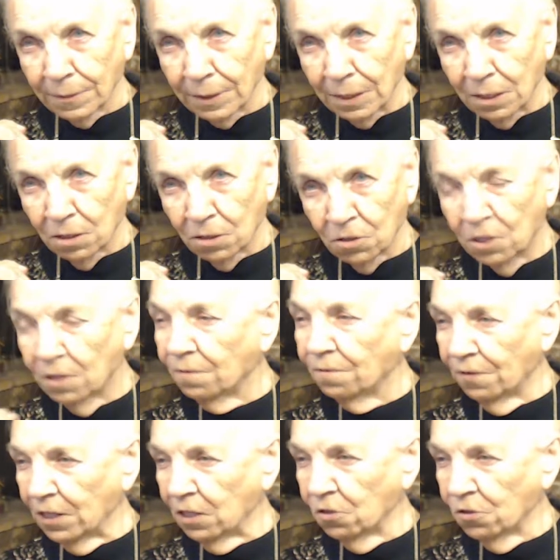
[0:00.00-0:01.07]
she
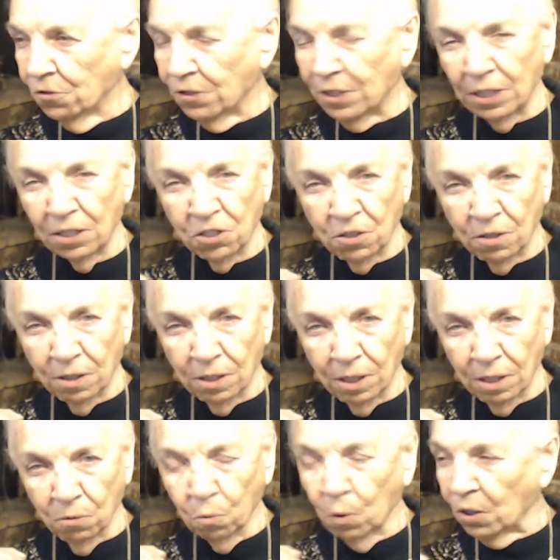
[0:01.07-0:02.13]
feels that
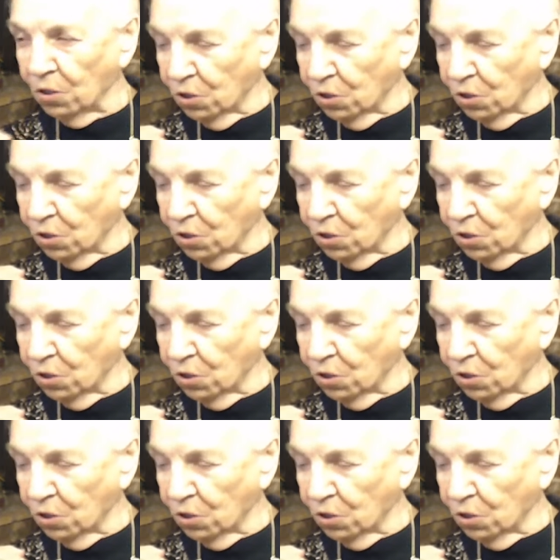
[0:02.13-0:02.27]
what